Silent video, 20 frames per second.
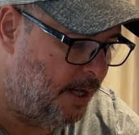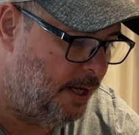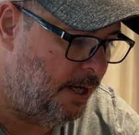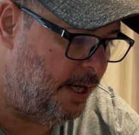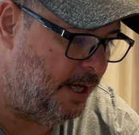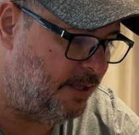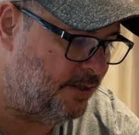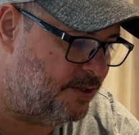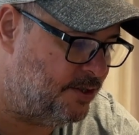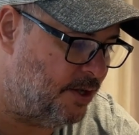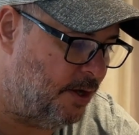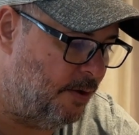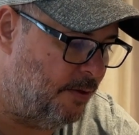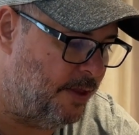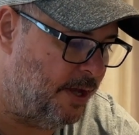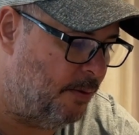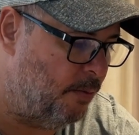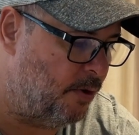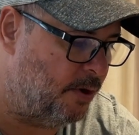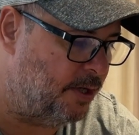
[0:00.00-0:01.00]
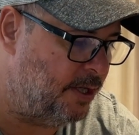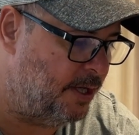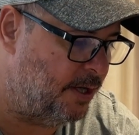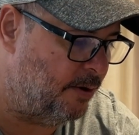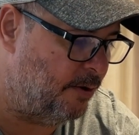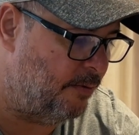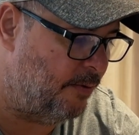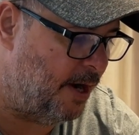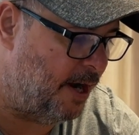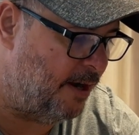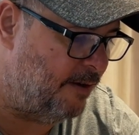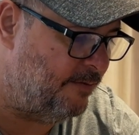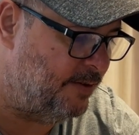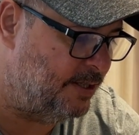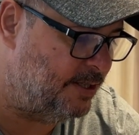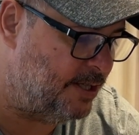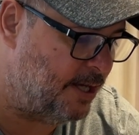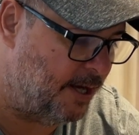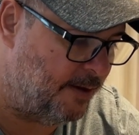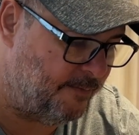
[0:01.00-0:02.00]
And so they weren't going to arrive
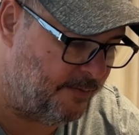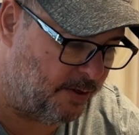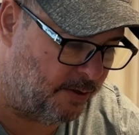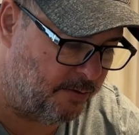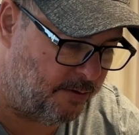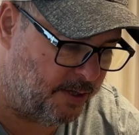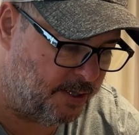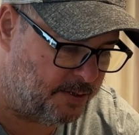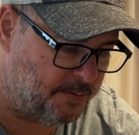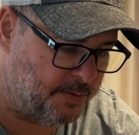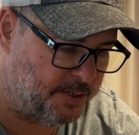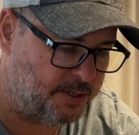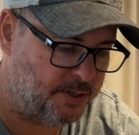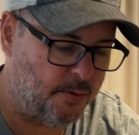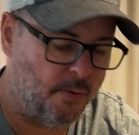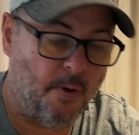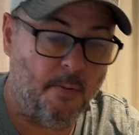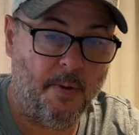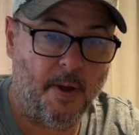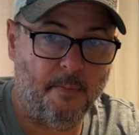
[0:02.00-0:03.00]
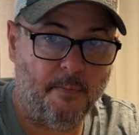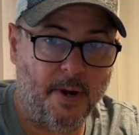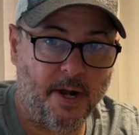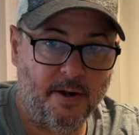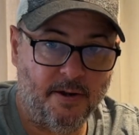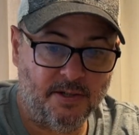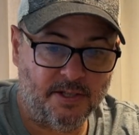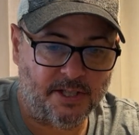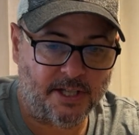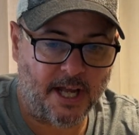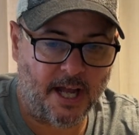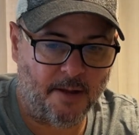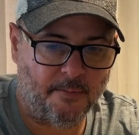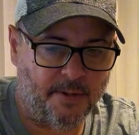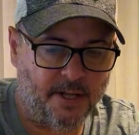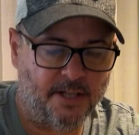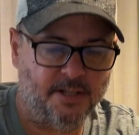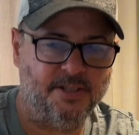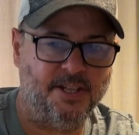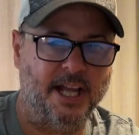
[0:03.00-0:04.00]
in time for Christmas. So what my parents got
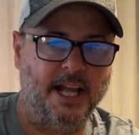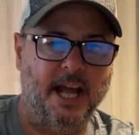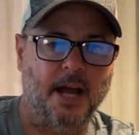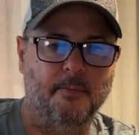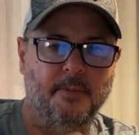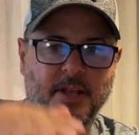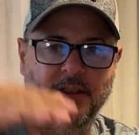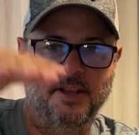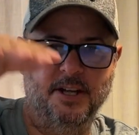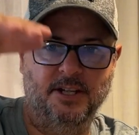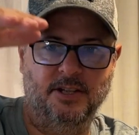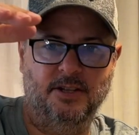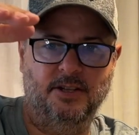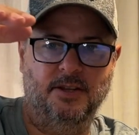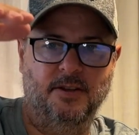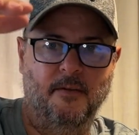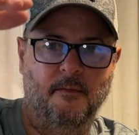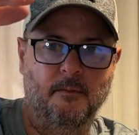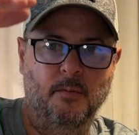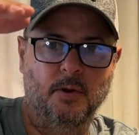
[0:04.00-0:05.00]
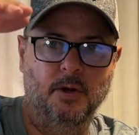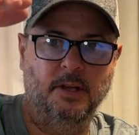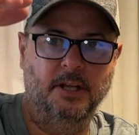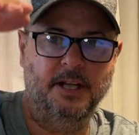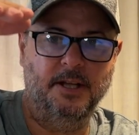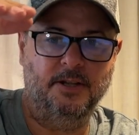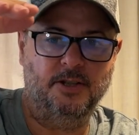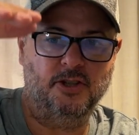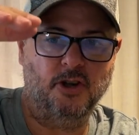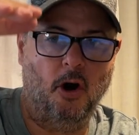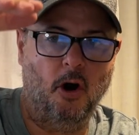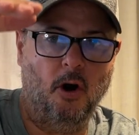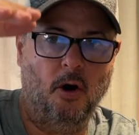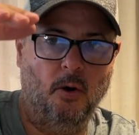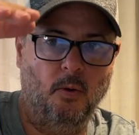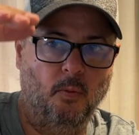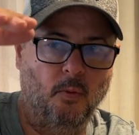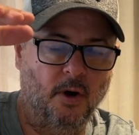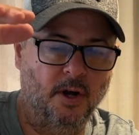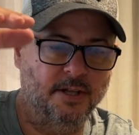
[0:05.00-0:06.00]
me is they got me the really
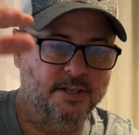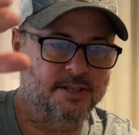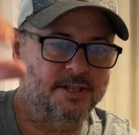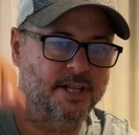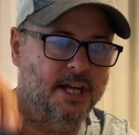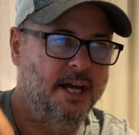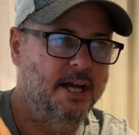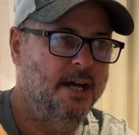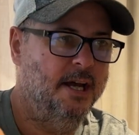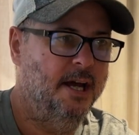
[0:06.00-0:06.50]
tall ones.